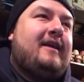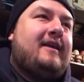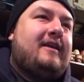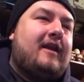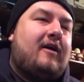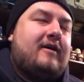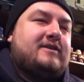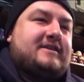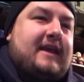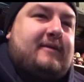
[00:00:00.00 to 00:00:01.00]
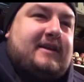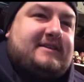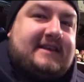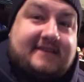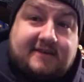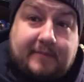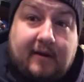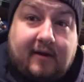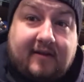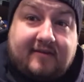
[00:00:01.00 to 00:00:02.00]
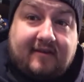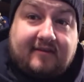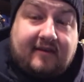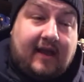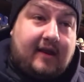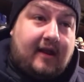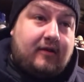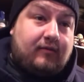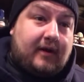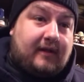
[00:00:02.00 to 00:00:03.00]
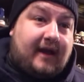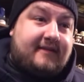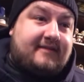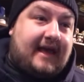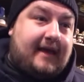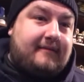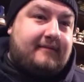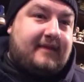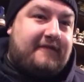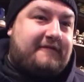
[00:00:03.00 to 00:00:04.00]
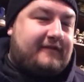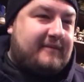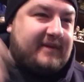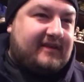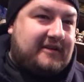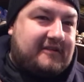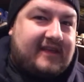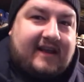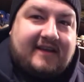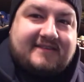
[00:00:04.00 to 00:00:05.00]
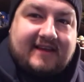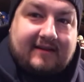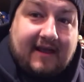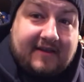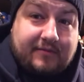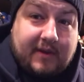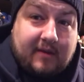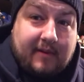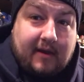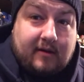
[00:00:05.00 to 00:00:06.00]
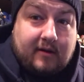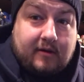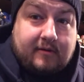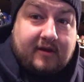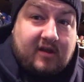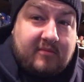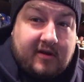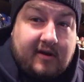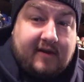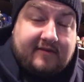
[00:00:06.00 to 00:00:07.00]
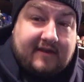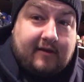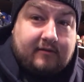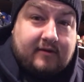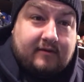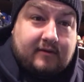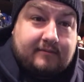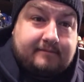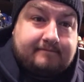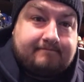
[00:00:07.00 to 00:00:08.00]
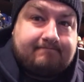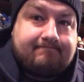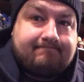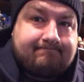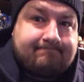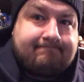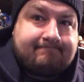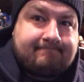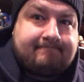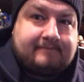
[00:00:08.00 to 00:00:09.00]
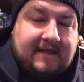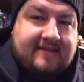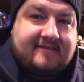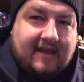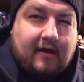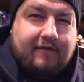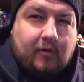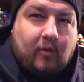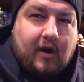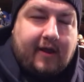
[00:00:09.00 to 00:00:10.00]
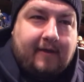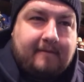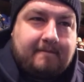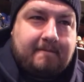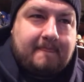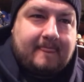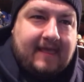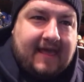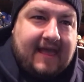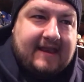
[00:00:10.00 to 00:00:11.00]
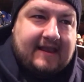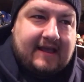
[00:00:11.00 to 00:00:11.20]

you know, it's just, it's these experiences, and you realize that that flippant little thing I said last week about, oh, the community of South River, it's there if you want it. And